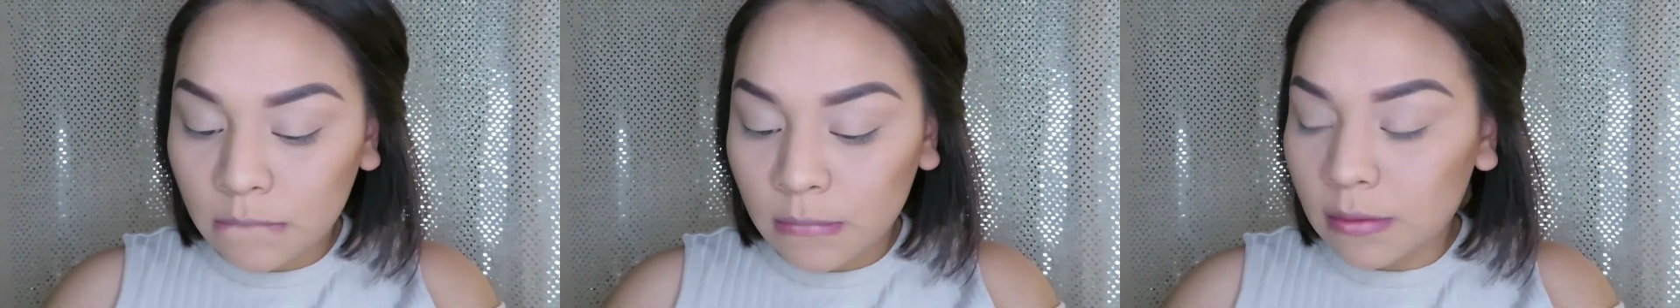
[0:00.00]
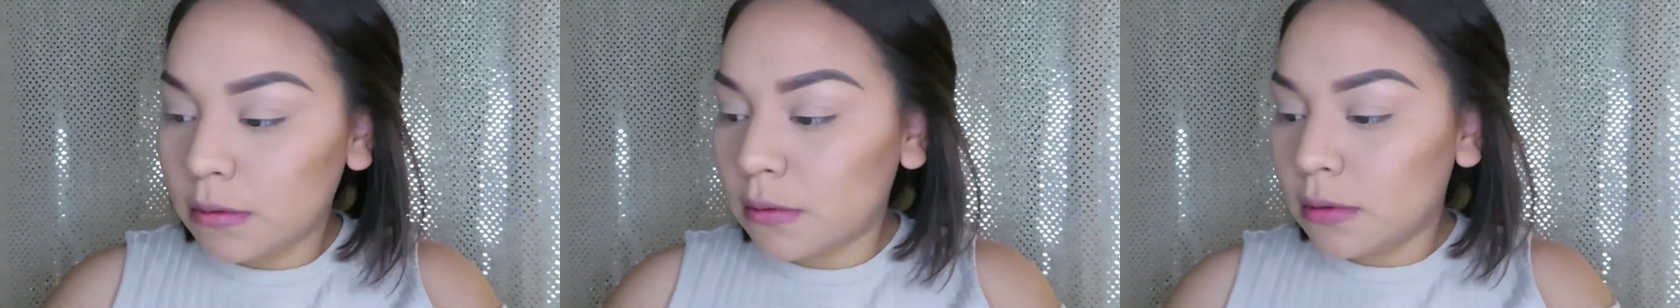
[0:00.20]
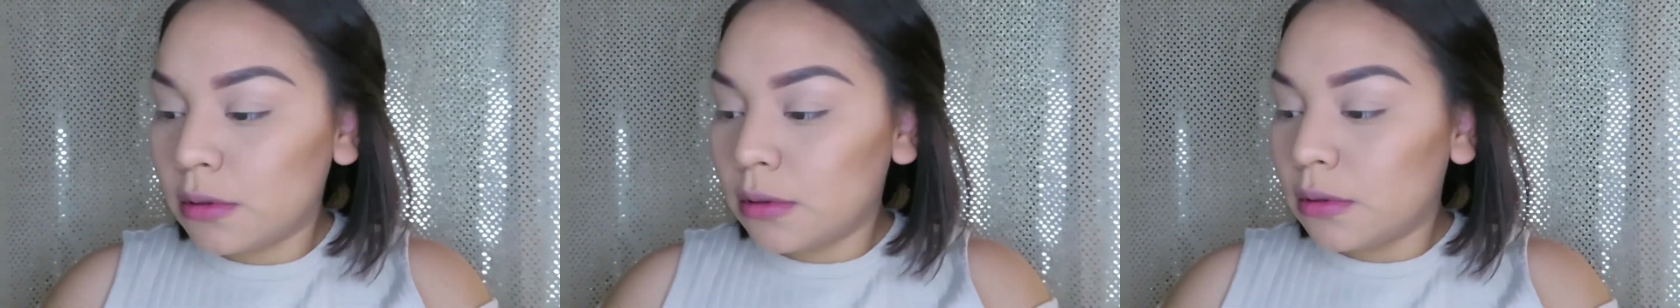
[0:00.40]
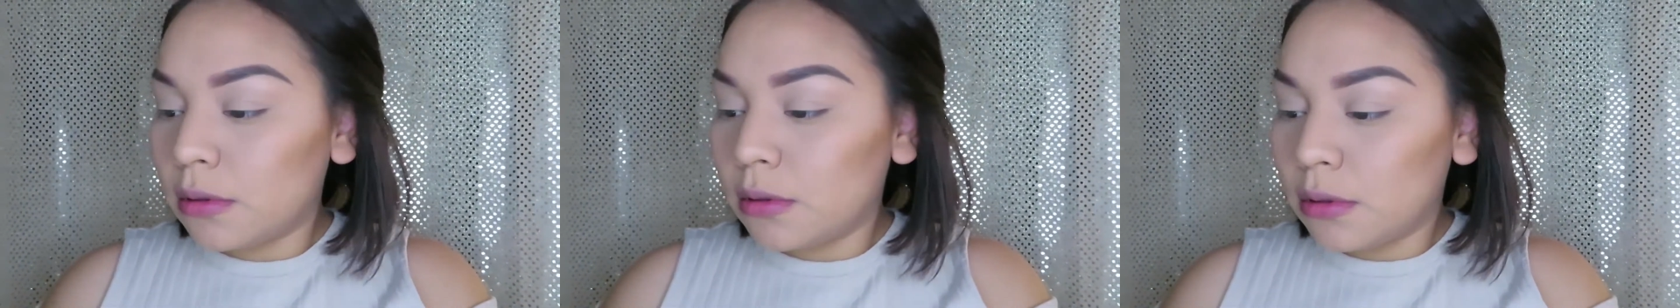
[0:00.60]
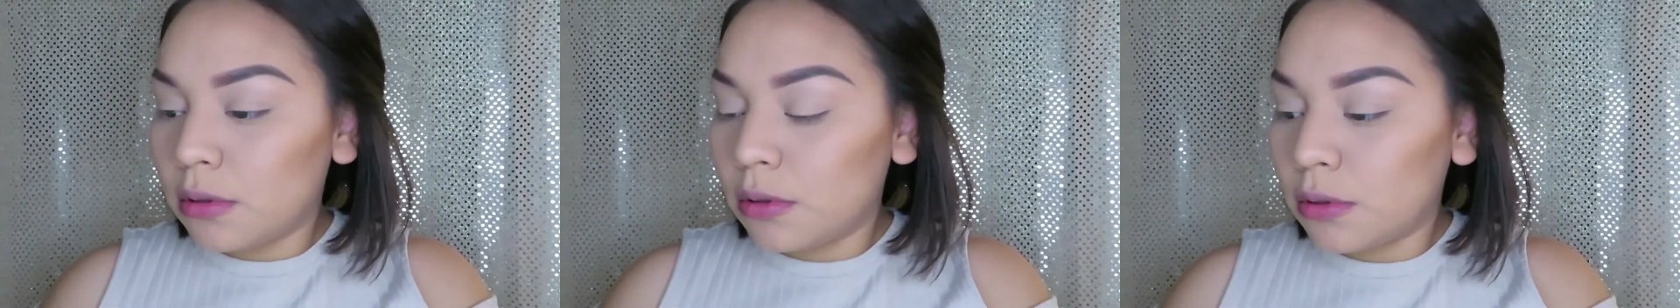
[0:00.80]
I know I look
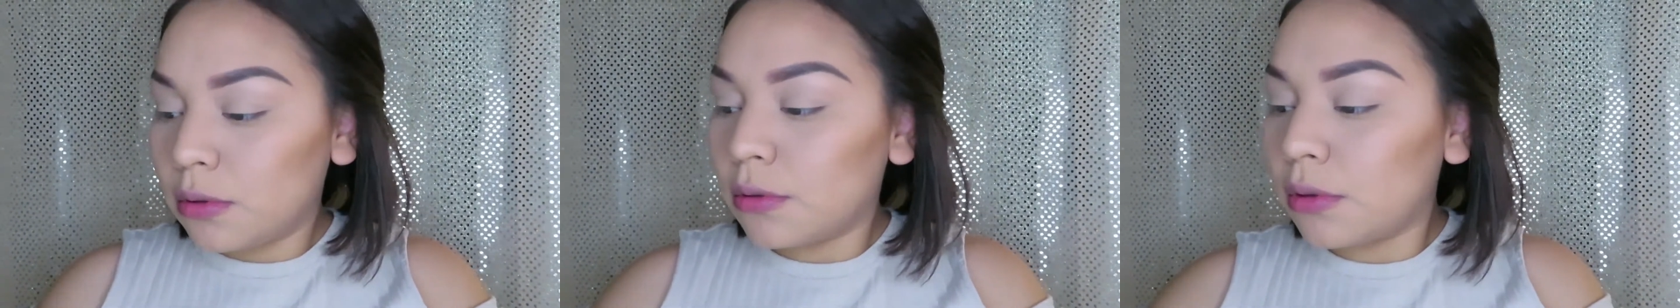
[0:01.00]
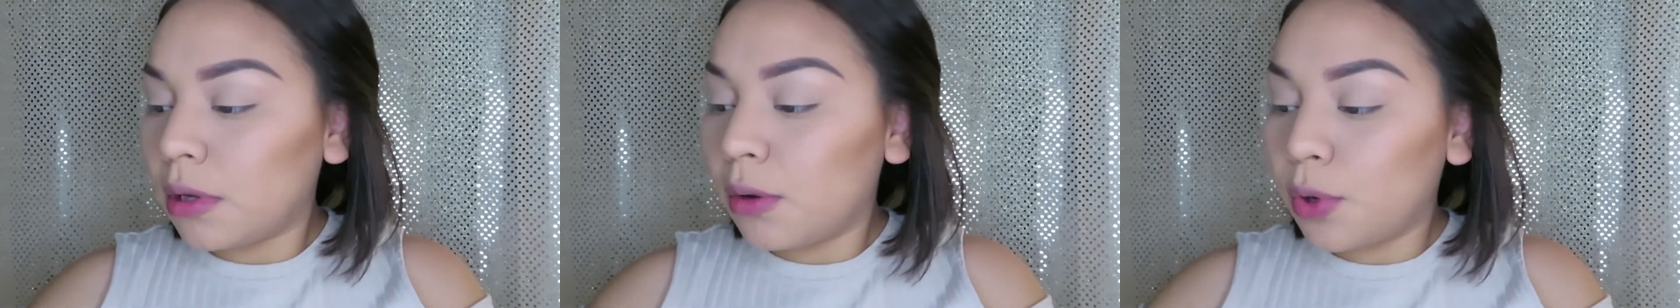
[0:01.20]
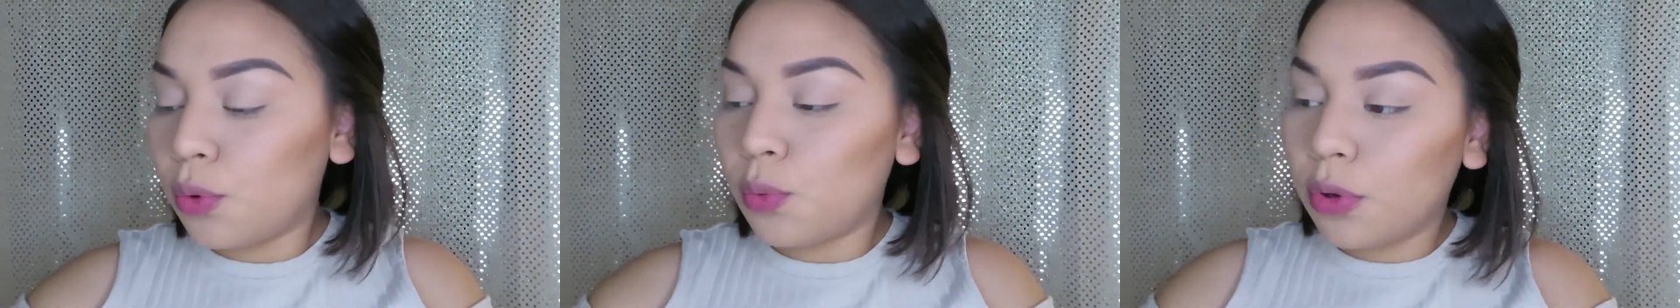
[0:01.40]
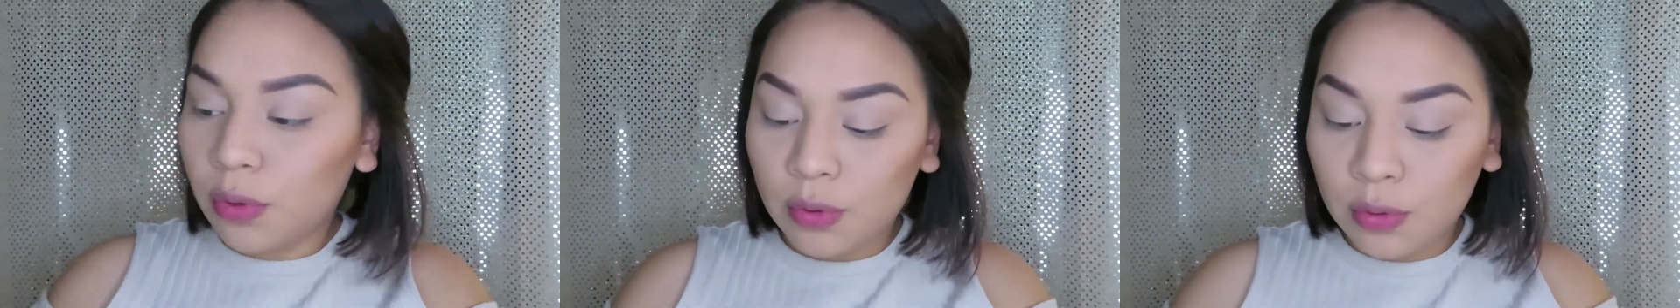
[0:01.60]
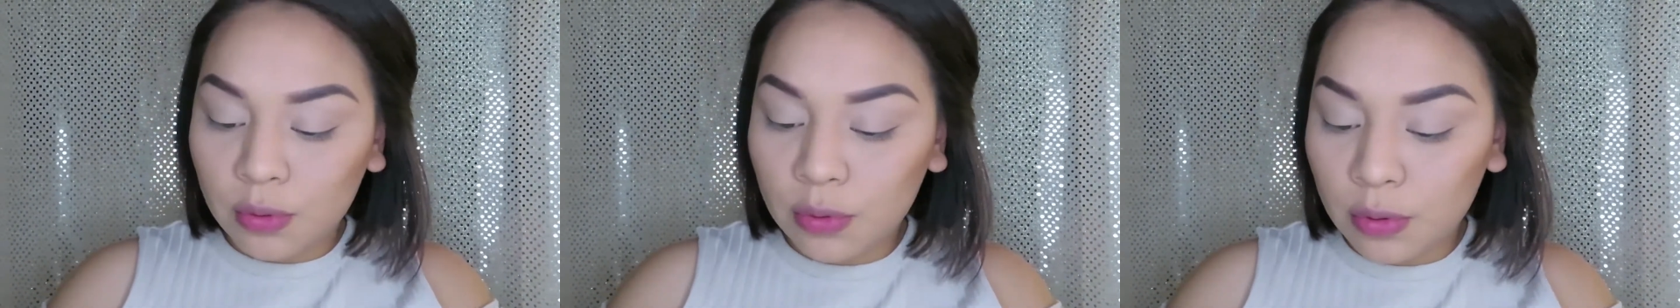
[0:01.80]
super white, but
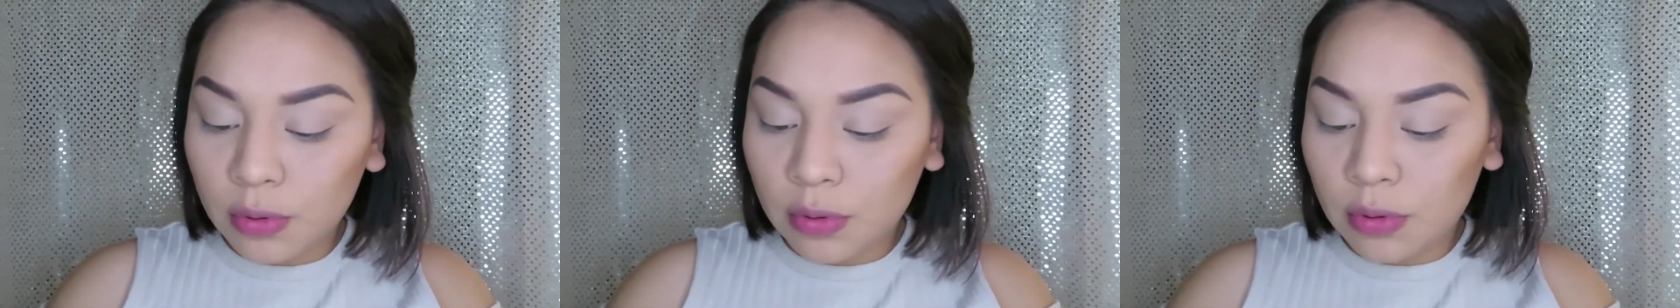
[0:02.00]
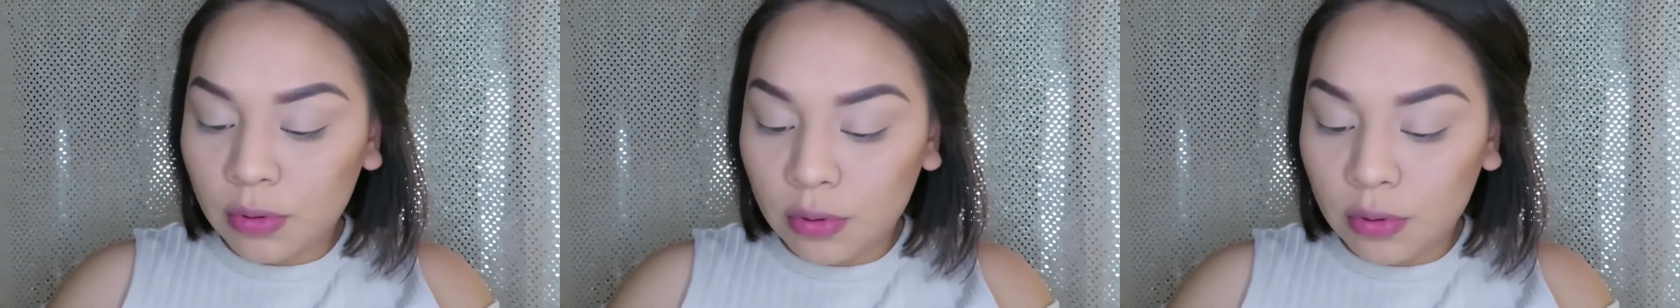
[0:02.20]
I'm not that